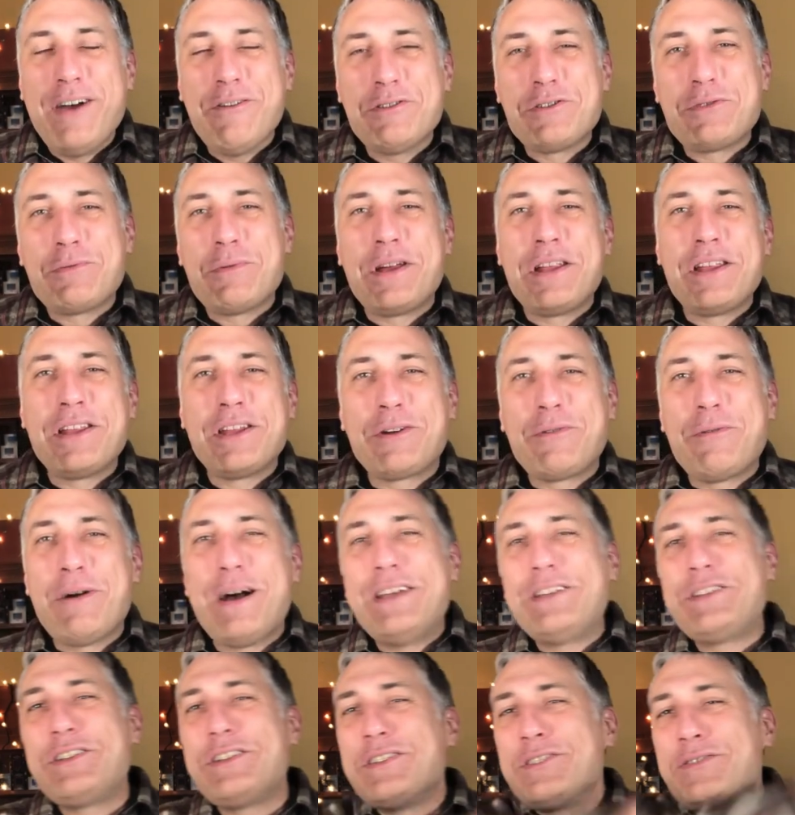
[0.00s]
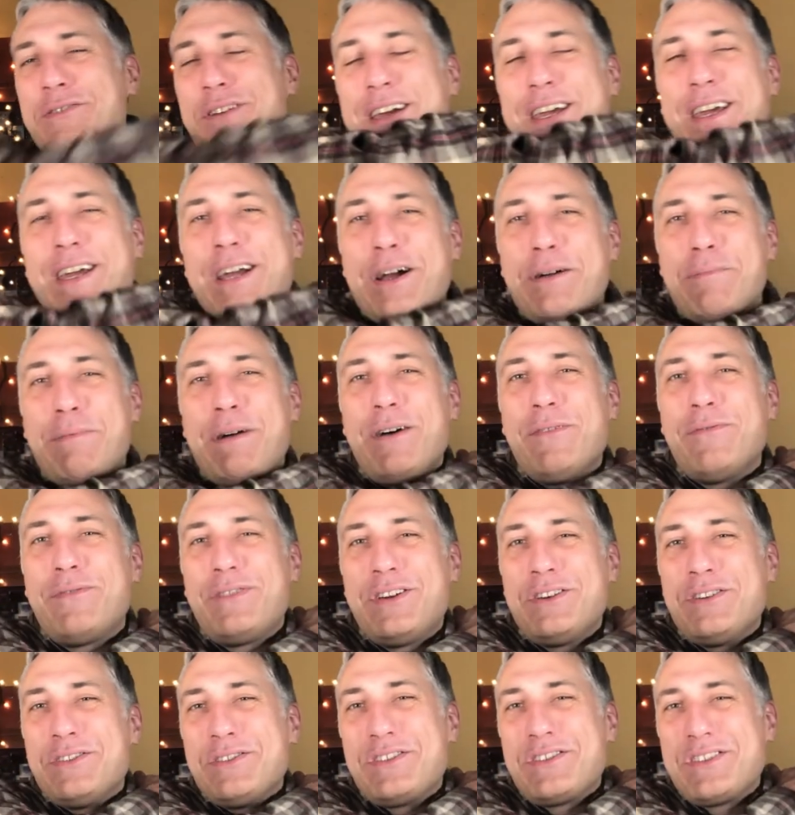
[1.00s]
That was one of the questions. why I care about
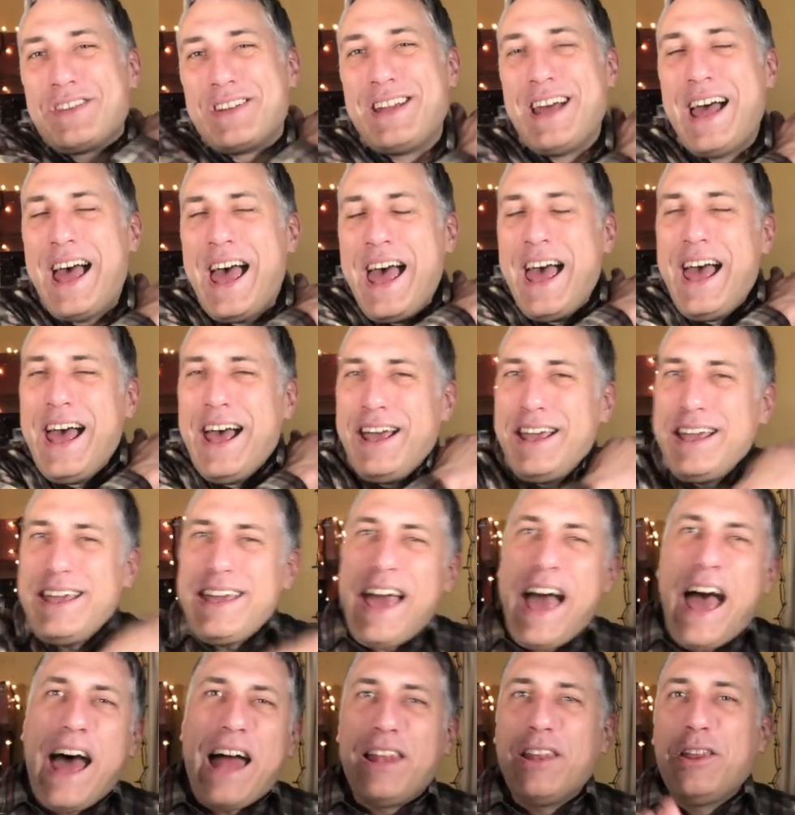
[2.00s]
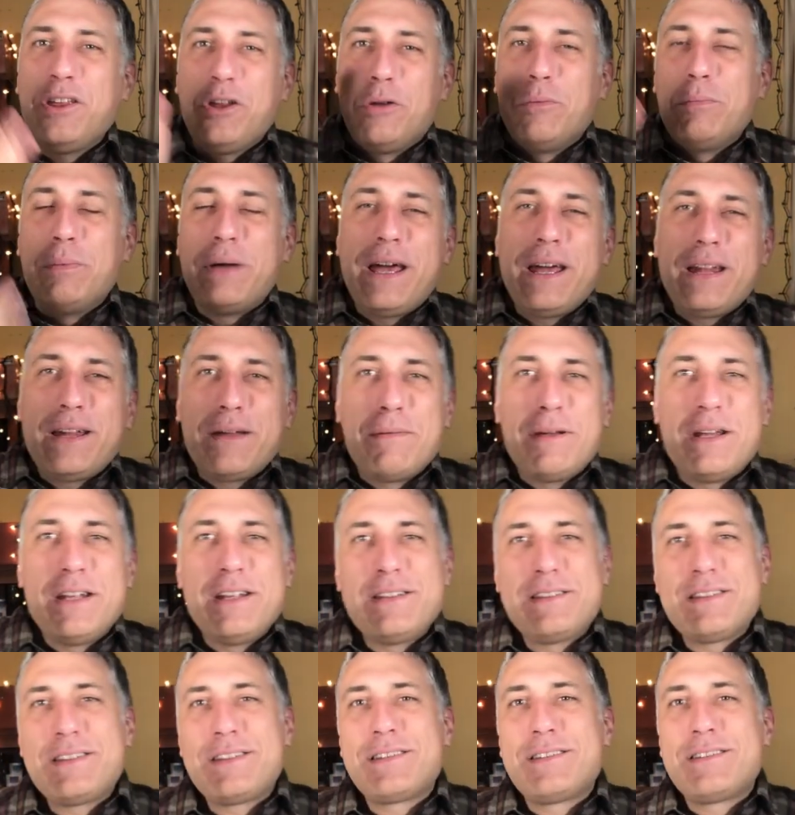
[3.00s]
views? And yeah, a little bit. I
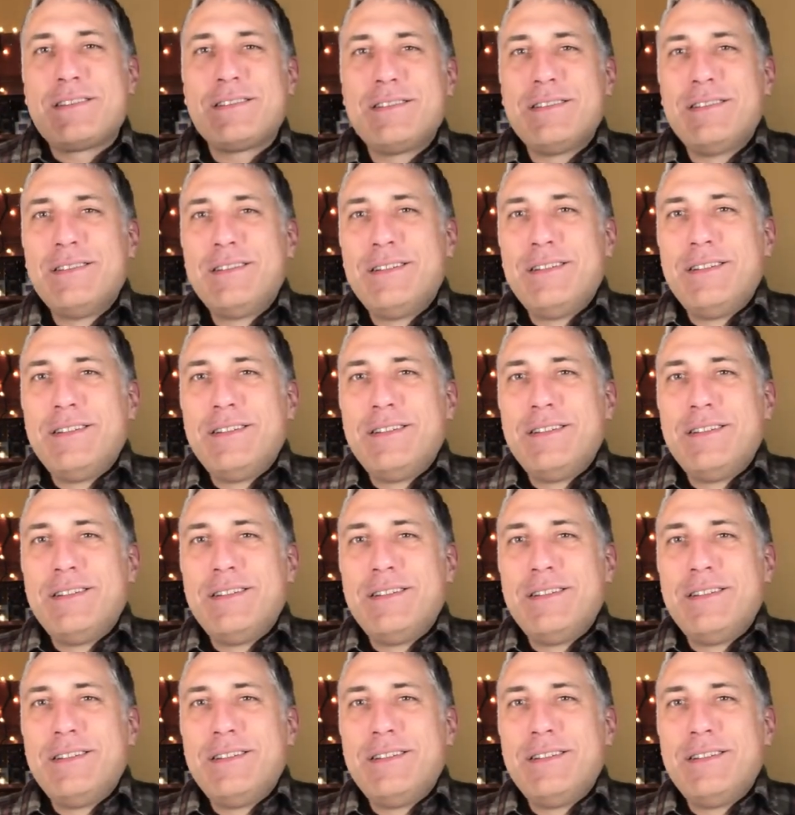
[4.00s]
mean, it's.